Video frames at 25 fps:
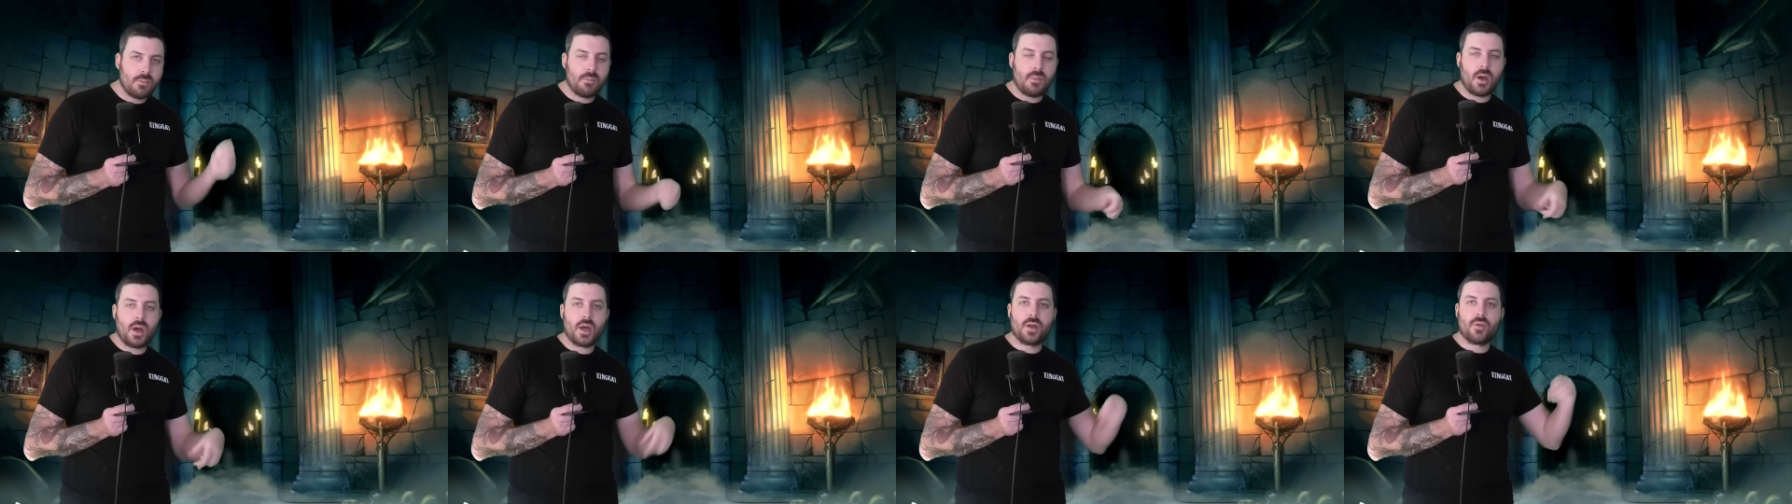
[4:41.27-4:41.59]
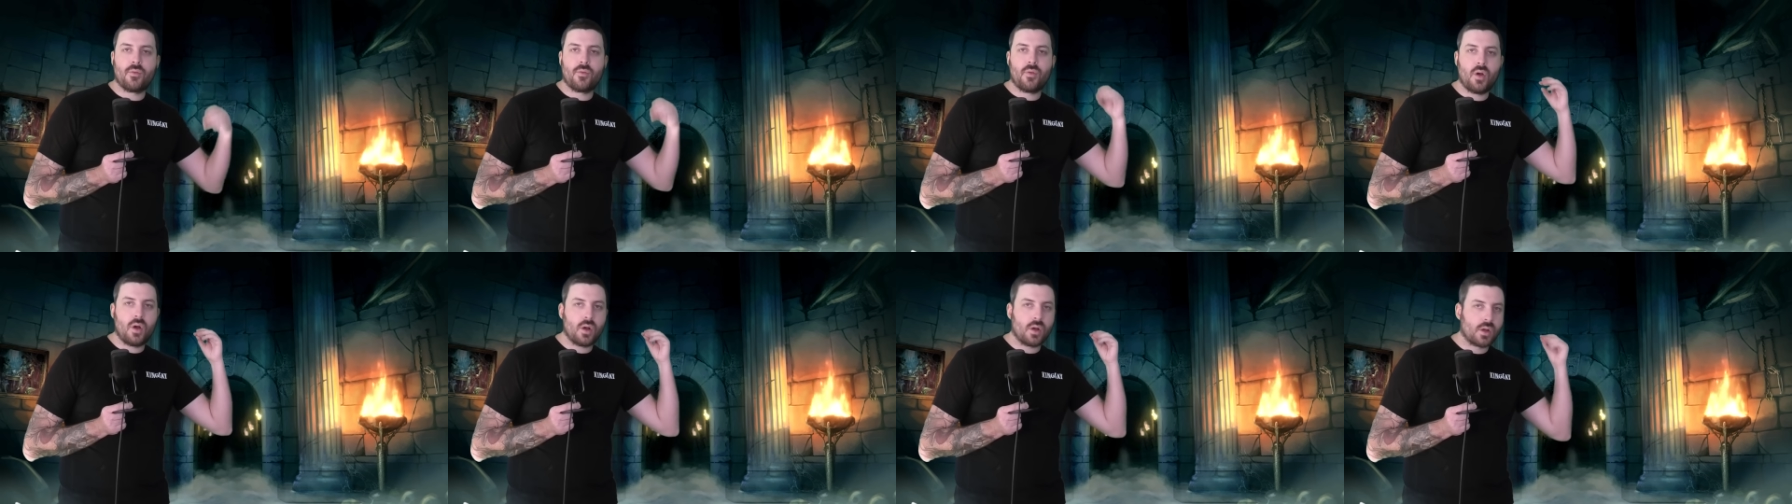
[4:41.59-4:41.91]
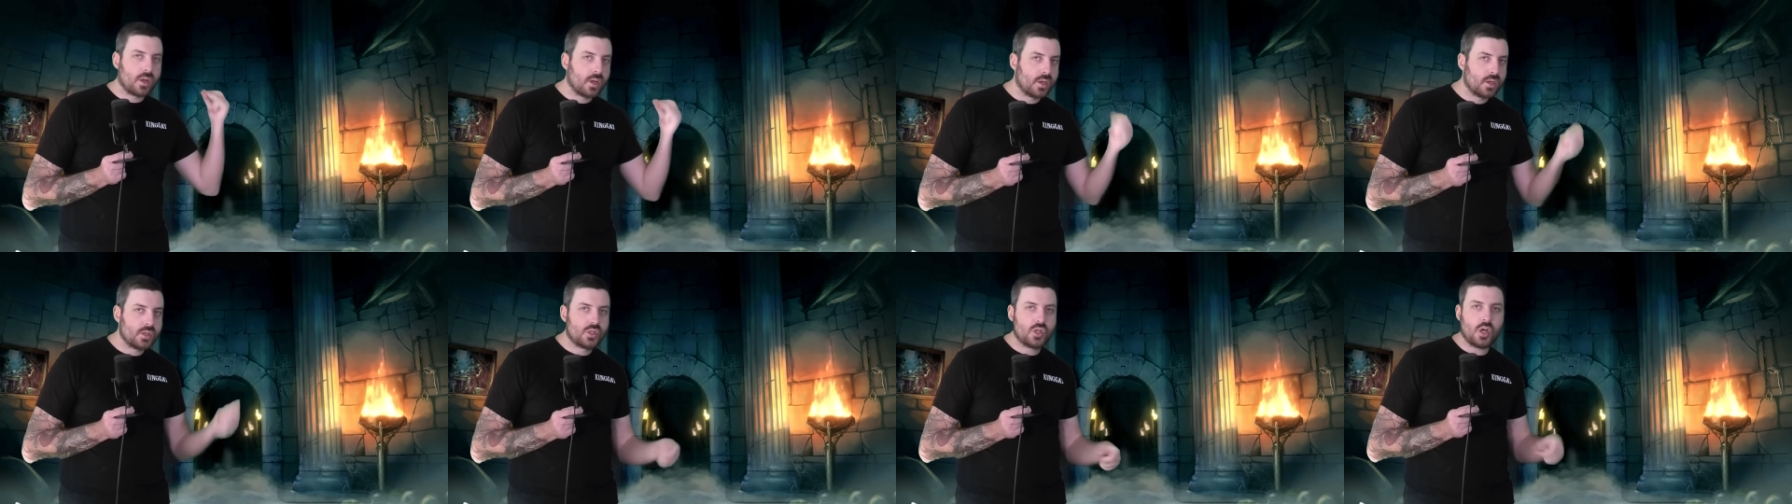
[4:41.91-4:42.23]
mine a
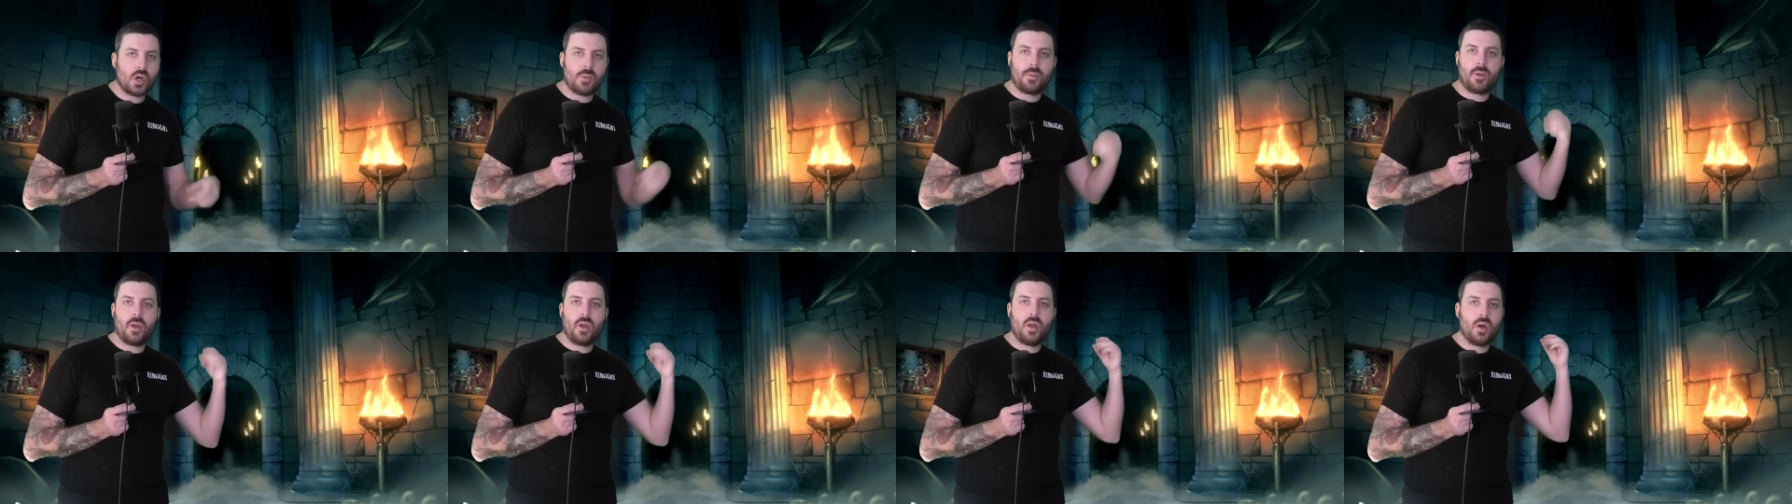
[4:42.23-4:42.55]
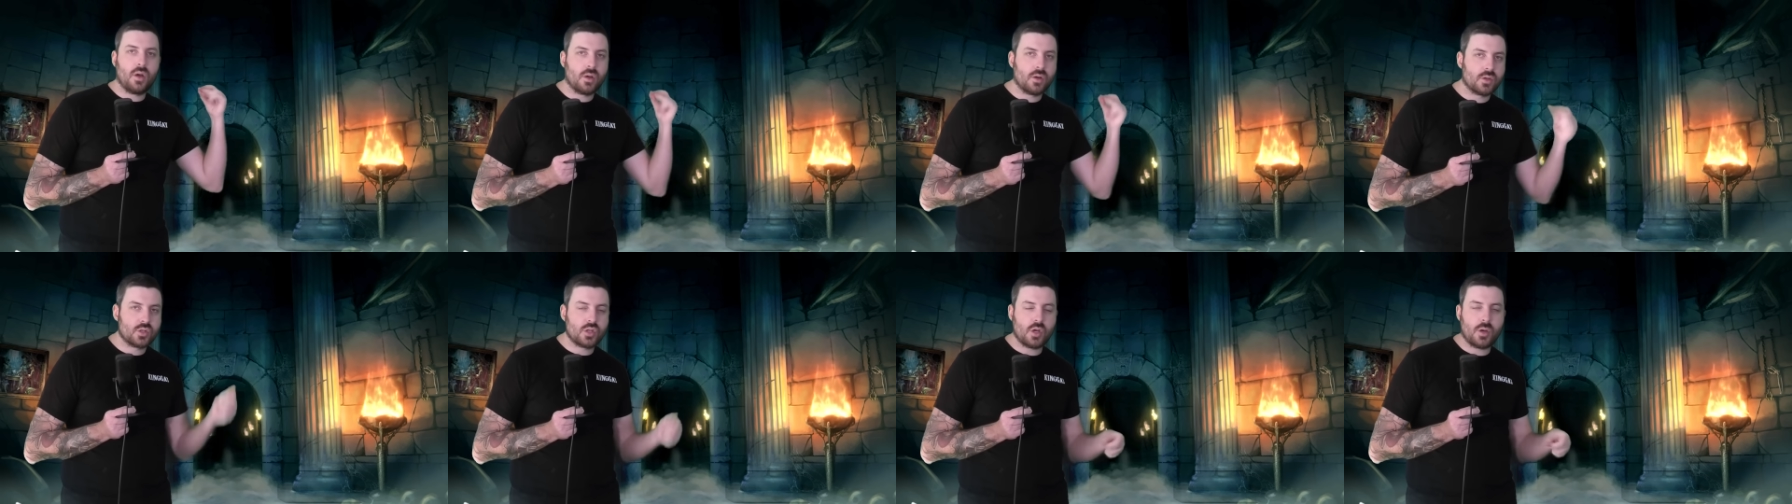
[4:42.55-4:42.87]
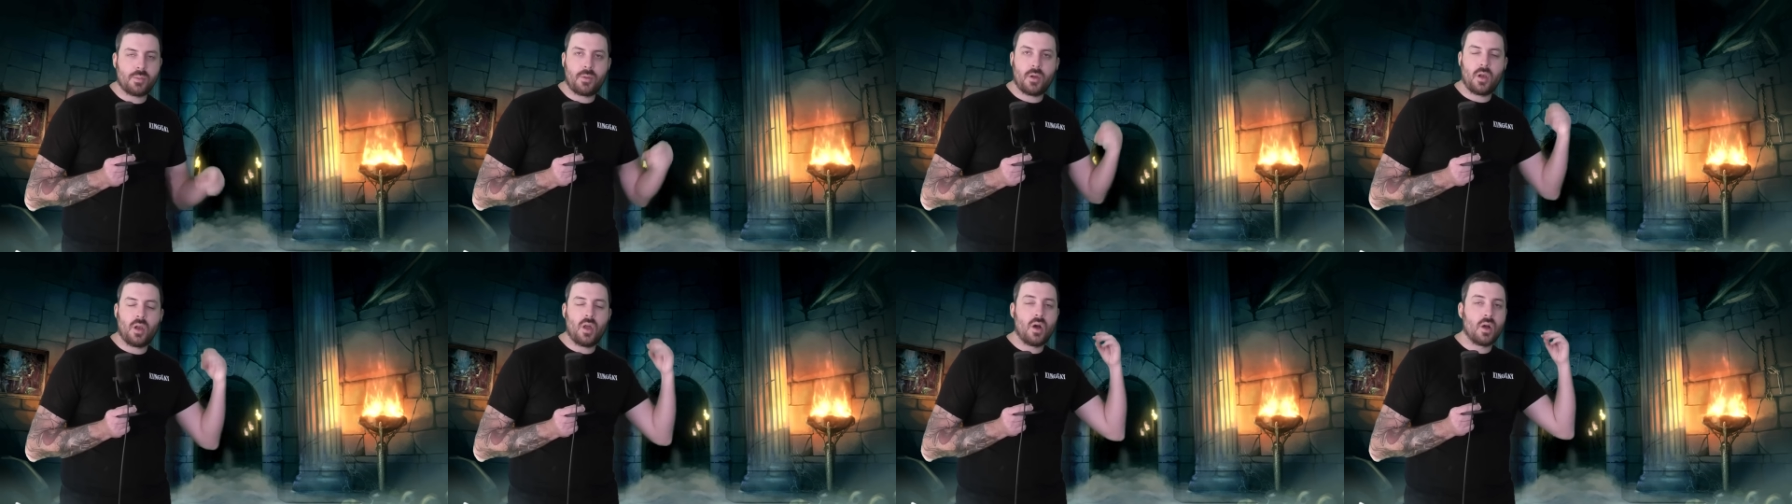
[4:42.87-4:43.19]
rock, chop a
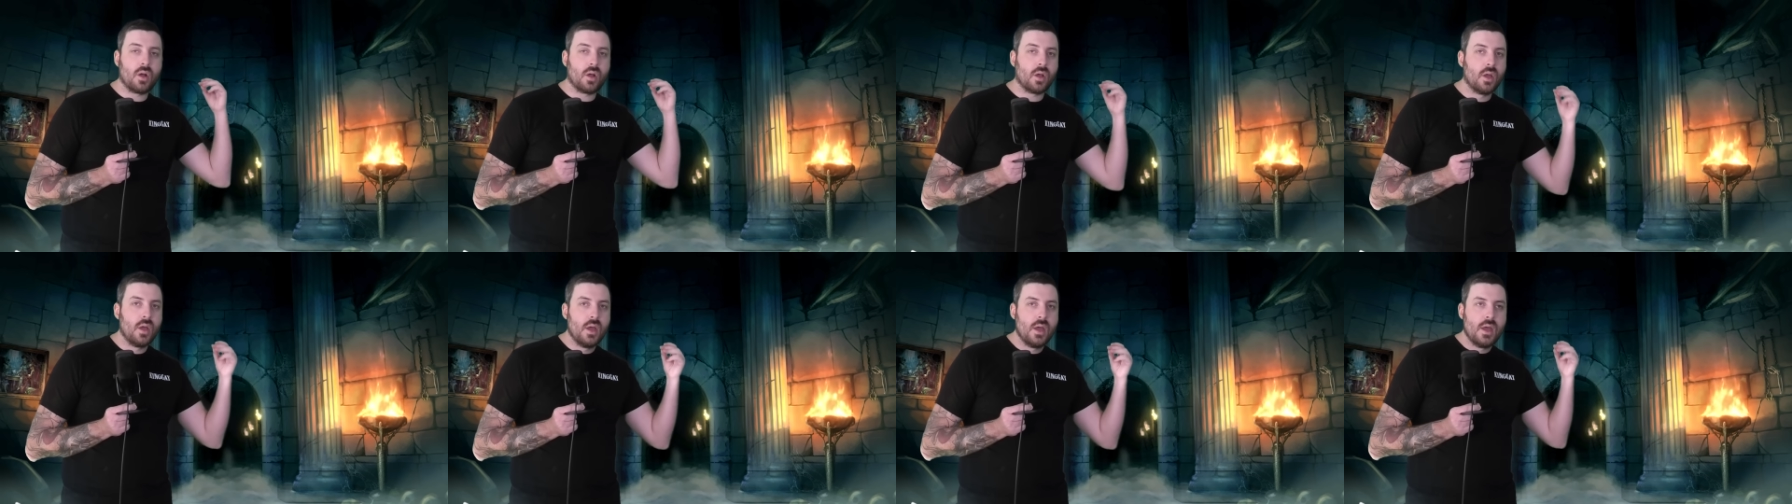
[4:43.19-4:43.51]
log,